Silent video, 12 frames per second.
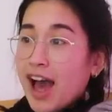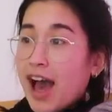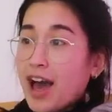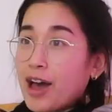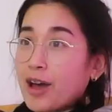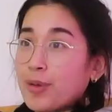
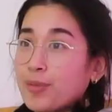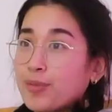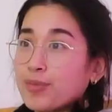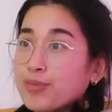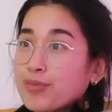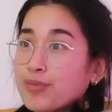
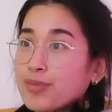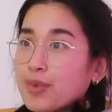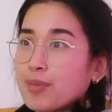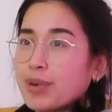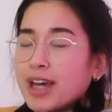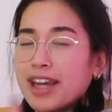Um,
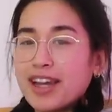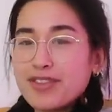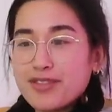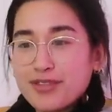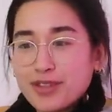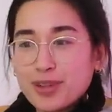but
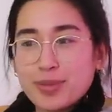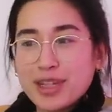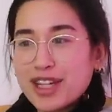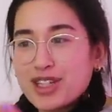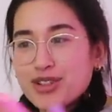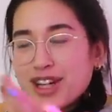if you'd be
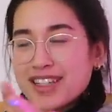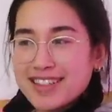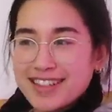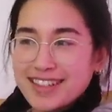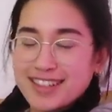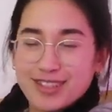
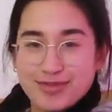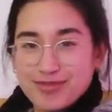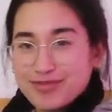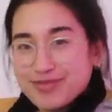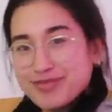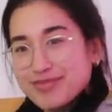interested,
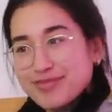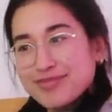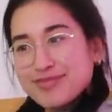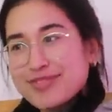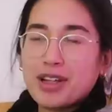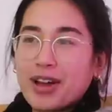let me know
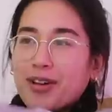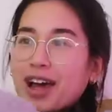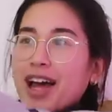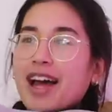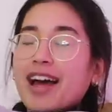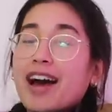down below.
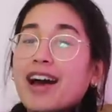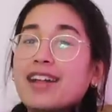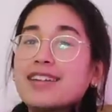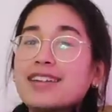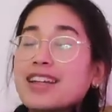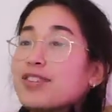
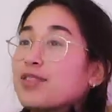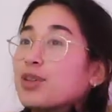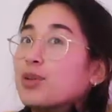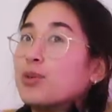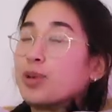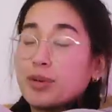And if
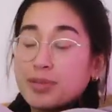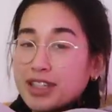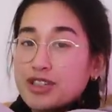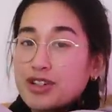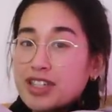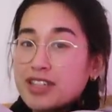you wouldn't be
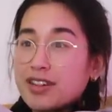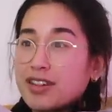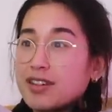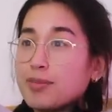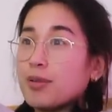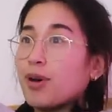interested
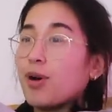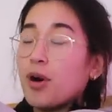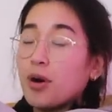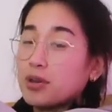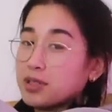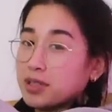in,
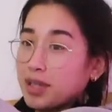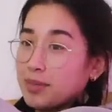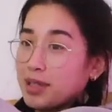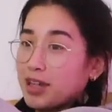also let me